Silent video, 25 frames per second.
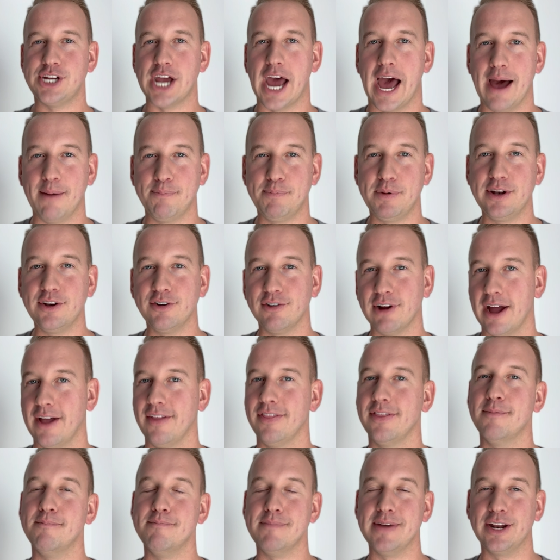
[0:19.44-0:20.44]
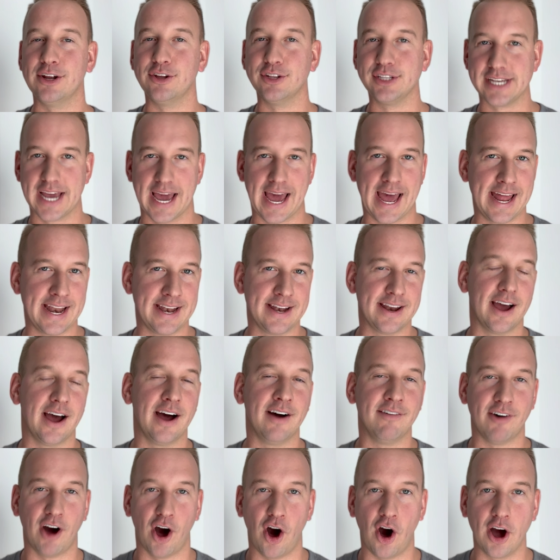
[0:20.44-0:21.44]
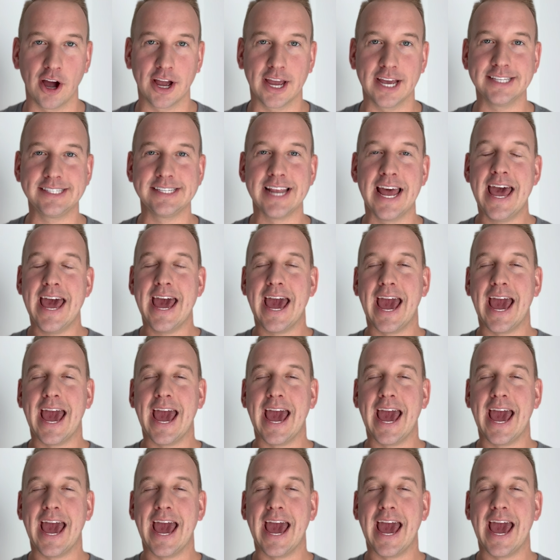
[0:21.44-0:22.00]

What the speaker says: happened around the middle to end of August,